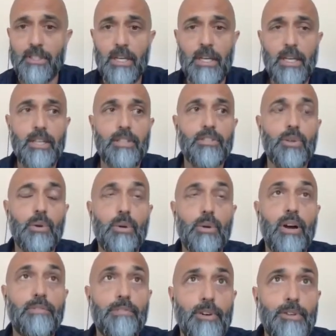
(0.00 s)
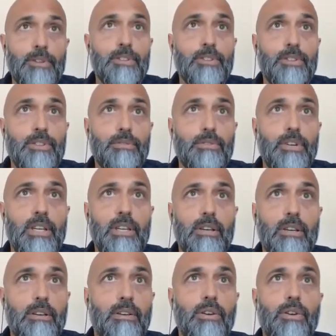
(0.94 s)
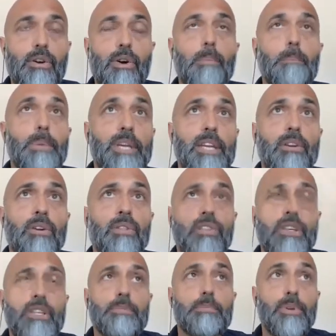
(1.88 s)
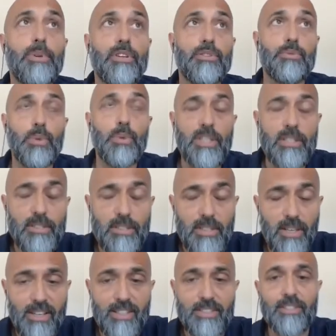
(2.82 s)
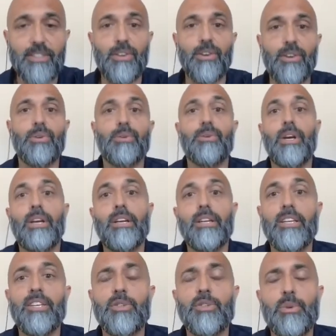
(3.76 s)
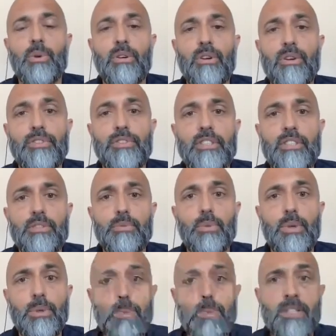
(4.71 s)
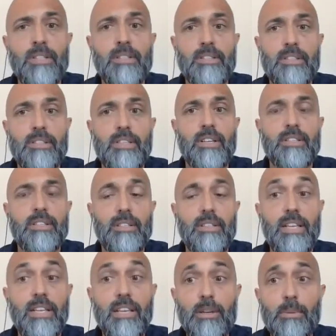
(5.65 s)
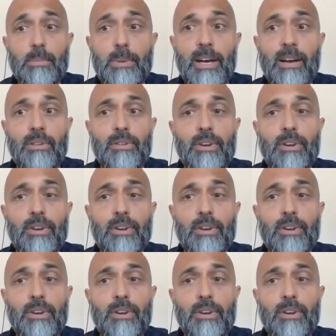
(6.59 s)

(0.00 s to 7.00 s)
so our focus has really not been on this. But as we start to go into our offices, we will start to think about